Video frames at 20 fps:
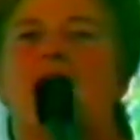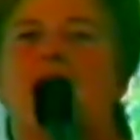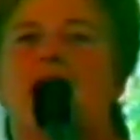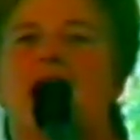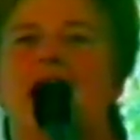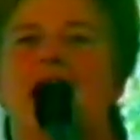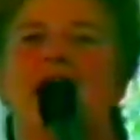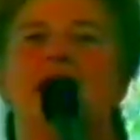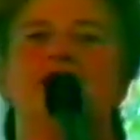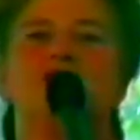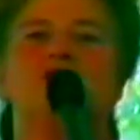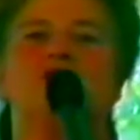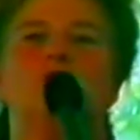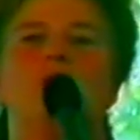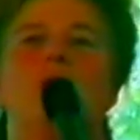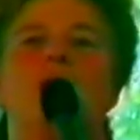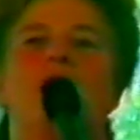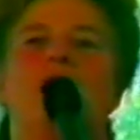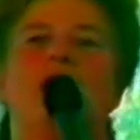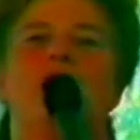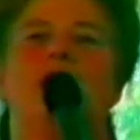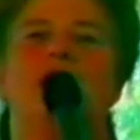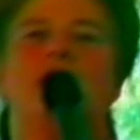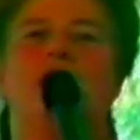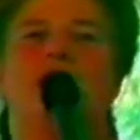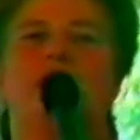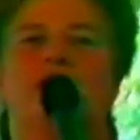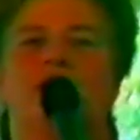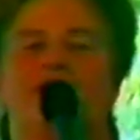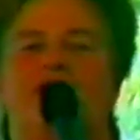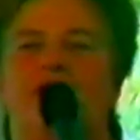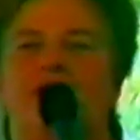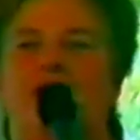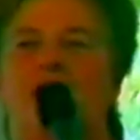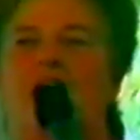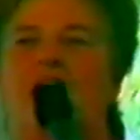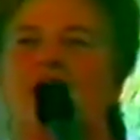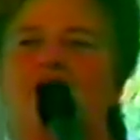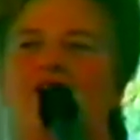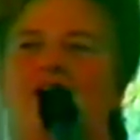is
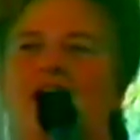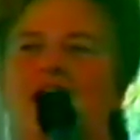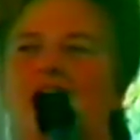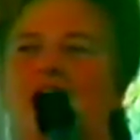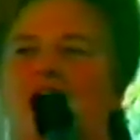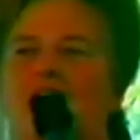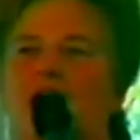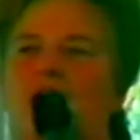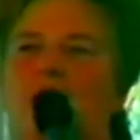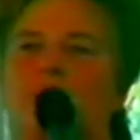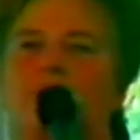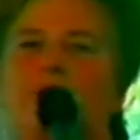worthy of our